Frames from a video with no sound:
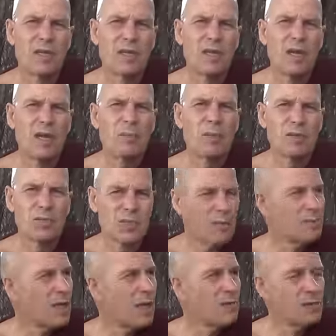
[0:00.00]
Uh, but
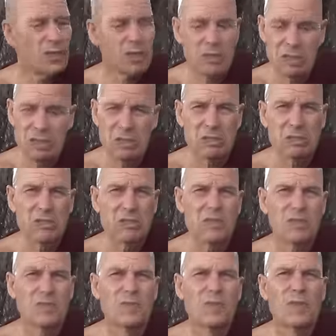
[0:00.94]
sometimes it is.
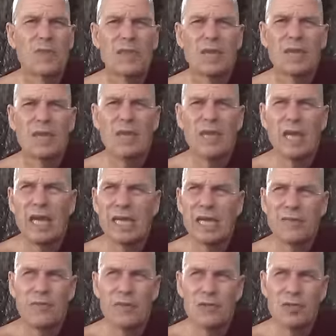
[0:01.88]
And
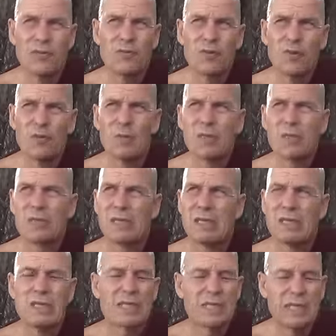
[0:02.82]
if it's of humans,
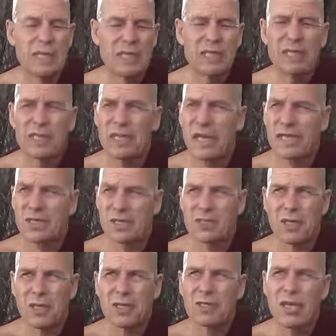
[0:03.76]
then uh, as a
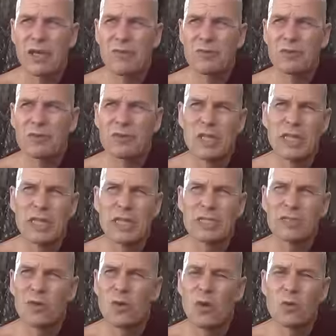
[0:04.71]
doctor, I would say
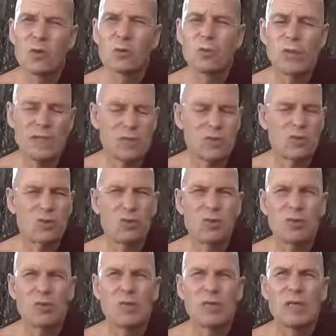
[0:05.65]
it's always best
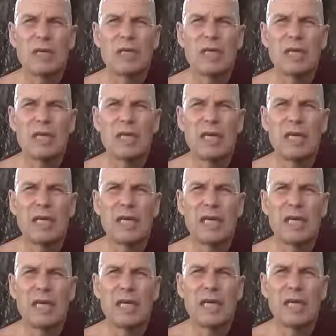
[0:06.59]
to
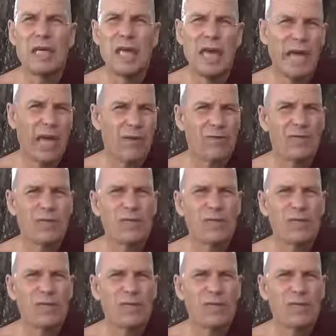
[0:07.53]
uh, have